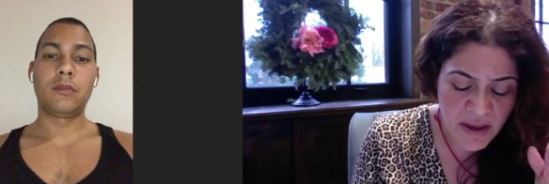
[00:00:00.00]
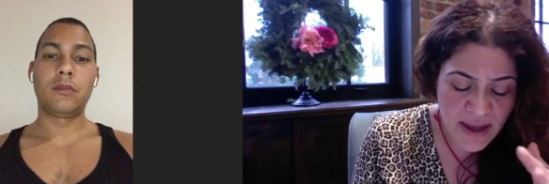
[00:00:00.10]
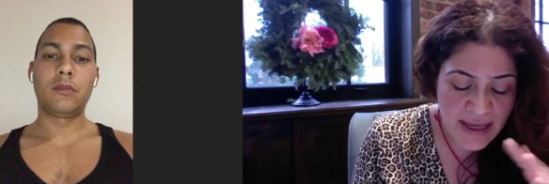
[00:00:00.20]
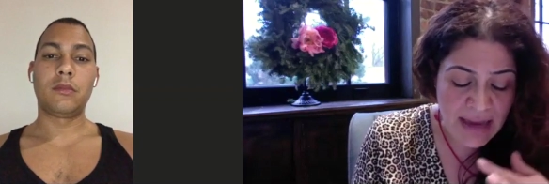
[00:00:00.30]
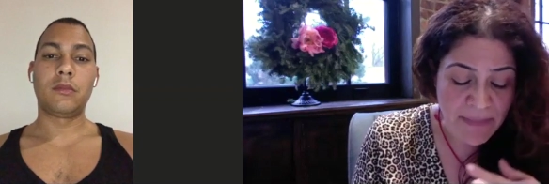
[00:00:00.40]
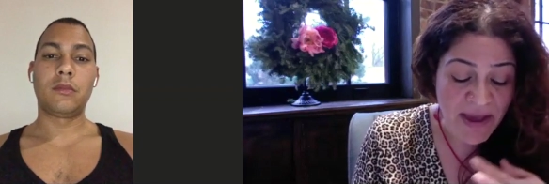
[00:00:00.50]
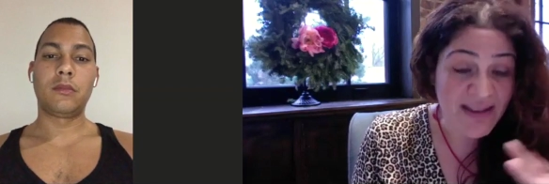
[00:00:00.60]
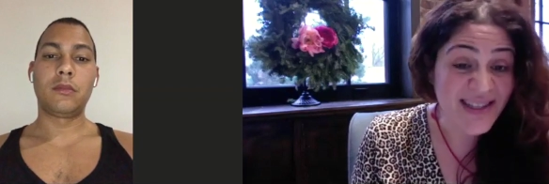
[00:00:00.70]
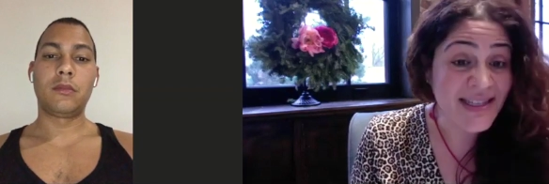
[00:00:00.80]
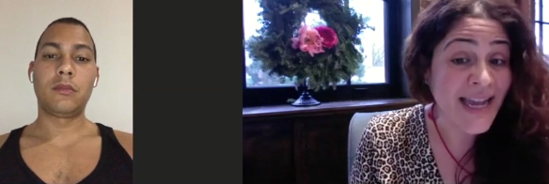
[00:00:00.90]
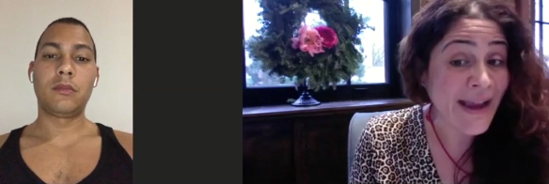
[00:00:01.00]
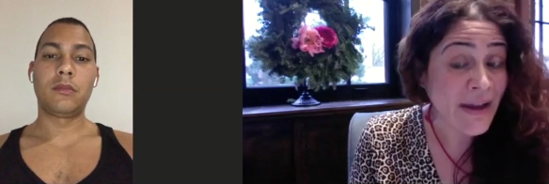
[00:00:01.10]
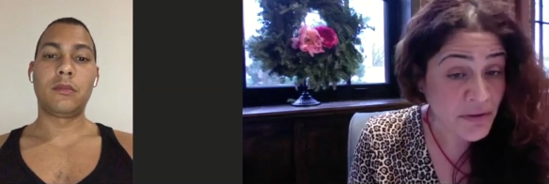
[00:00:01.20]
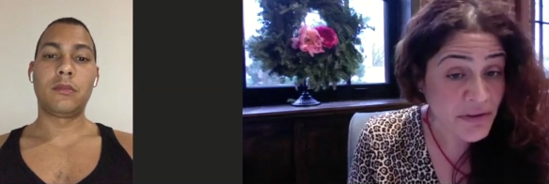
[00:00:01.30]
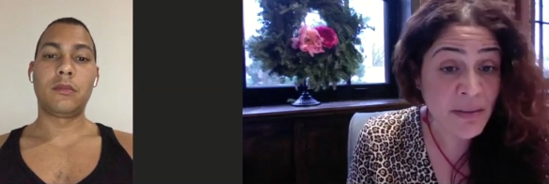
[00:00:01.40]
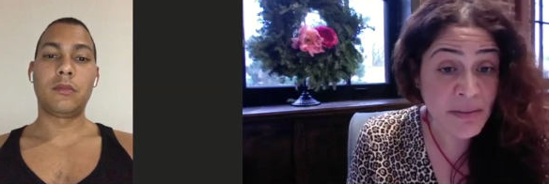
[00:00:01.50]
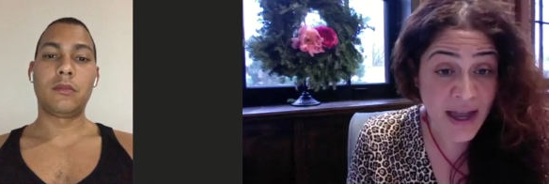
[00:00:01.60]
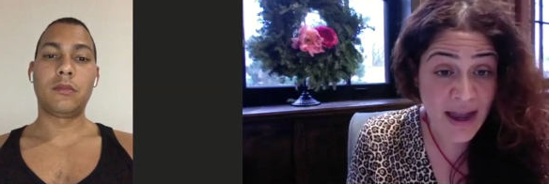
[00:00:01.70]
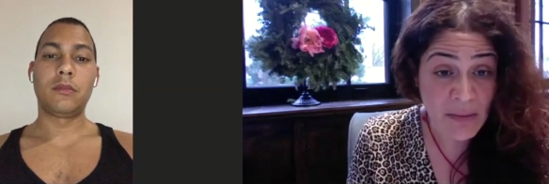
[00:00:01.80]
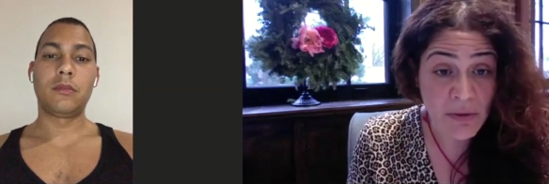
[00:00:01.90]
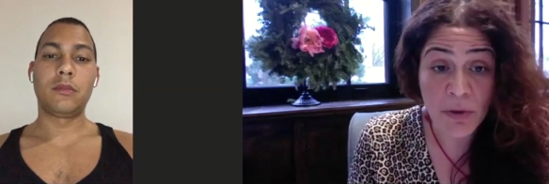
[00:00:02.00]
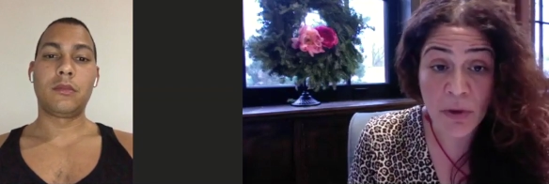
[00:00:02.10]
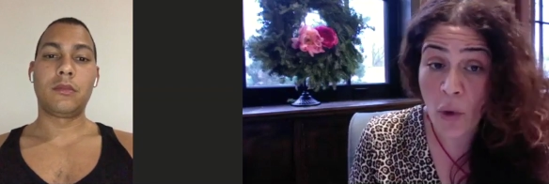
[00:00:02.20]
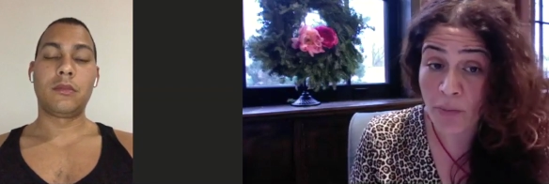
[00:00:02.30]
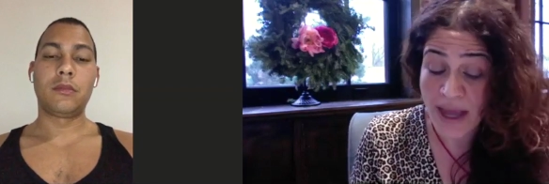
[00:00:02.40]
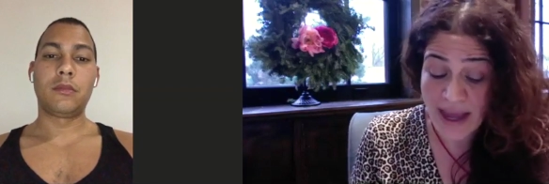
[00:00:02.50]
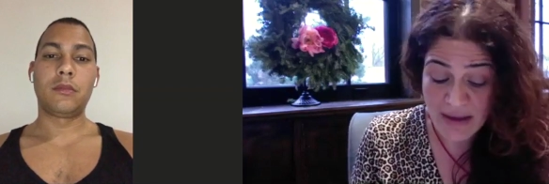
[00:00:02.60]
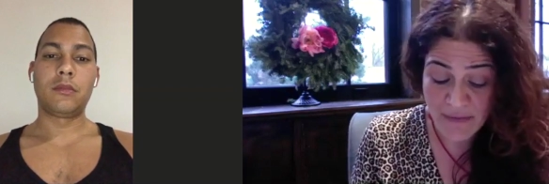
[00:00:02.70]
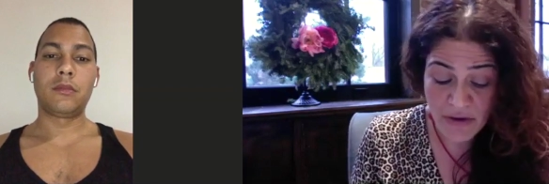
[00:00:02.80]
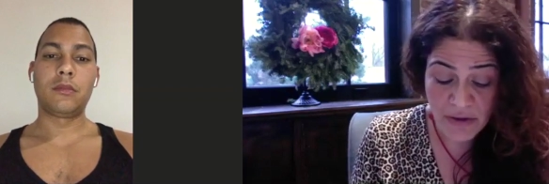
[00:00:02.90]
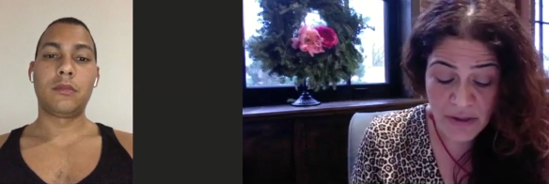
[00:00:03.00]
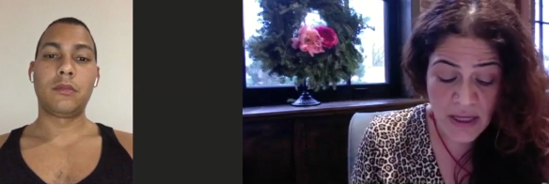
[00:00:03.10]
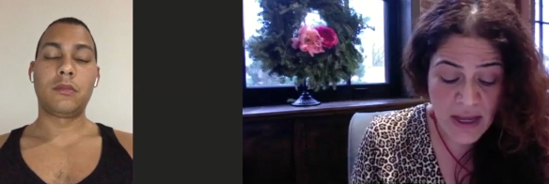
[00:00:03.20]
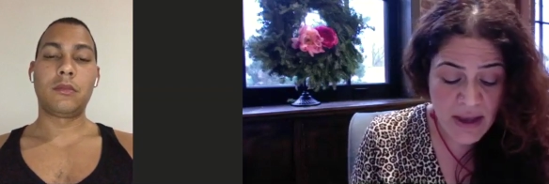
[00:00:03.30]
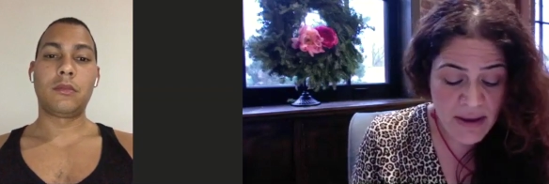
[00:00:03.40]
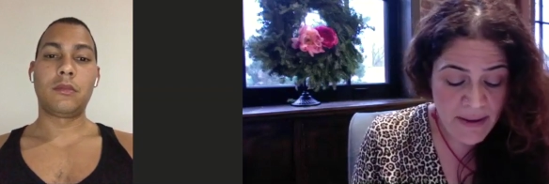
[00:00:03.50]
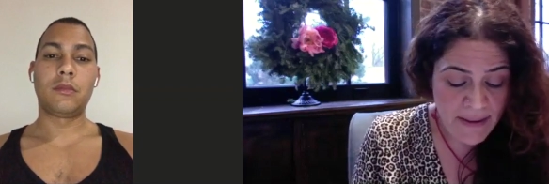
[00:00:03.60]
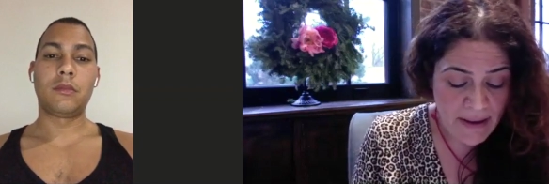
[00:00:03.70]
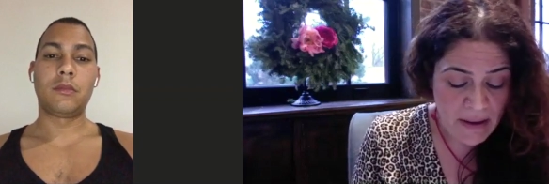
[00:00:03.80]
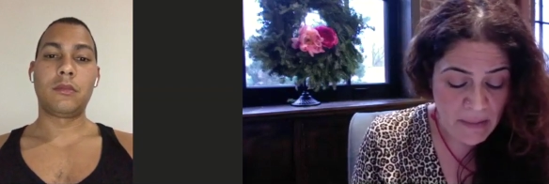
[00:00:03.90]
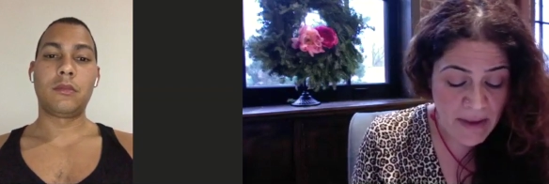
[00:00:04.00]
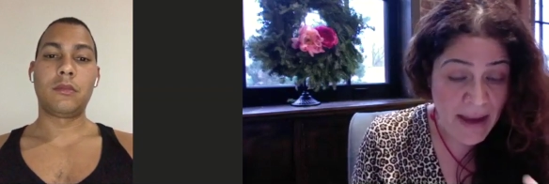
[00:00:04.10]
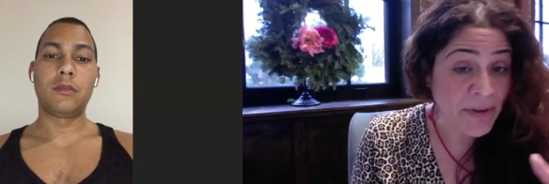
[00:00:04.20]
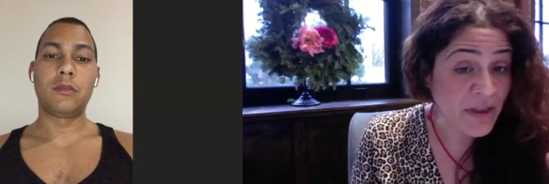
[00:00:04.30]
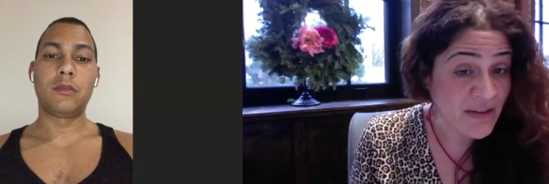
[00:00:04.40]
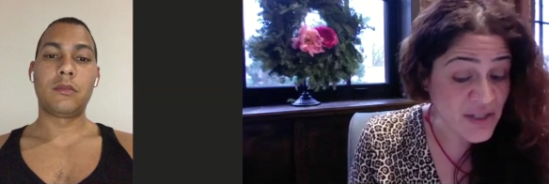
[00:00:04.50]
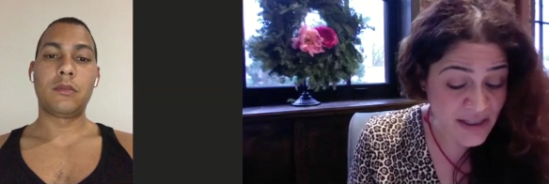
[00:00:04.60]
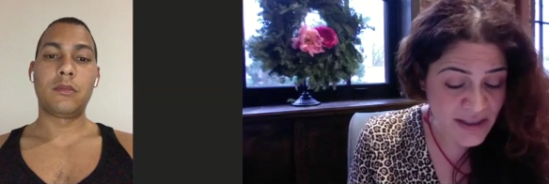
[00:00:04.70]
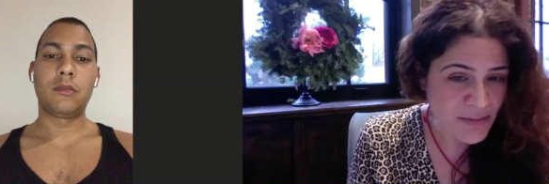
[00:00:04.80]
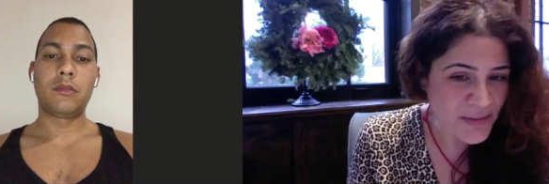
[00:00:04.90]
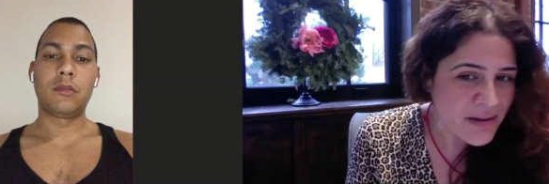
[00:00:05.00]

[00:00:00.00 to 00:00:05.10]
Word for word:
Speaker 1: keeping us entangled sometimes with old behaviors um, and belief systems.